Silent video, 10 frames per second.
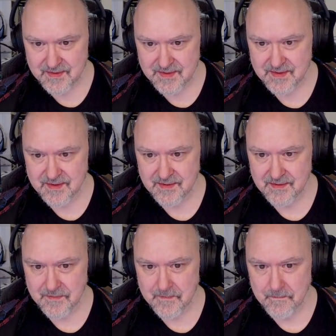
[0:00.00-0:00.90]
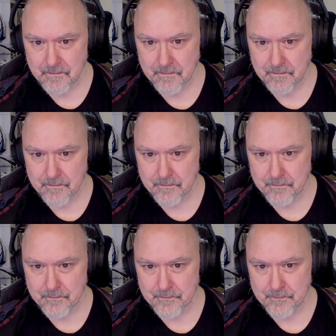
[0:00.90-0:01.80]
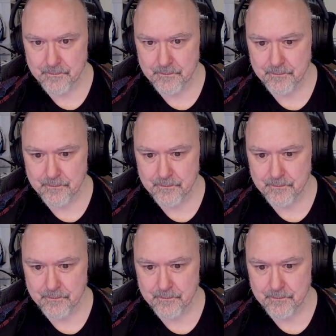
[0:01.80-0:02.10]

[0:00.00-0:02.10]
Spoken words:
(silence)